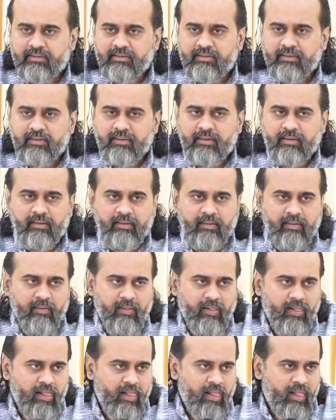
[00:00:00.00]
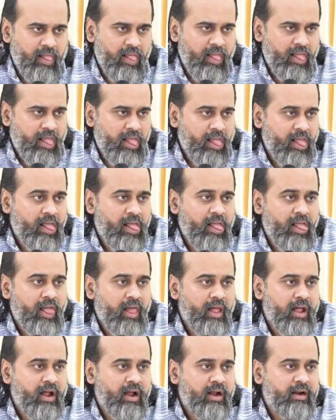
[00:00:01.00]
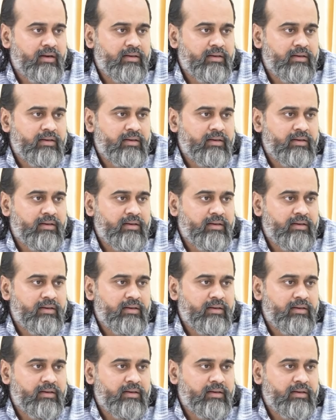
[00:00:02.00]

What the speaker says: (no one is talking)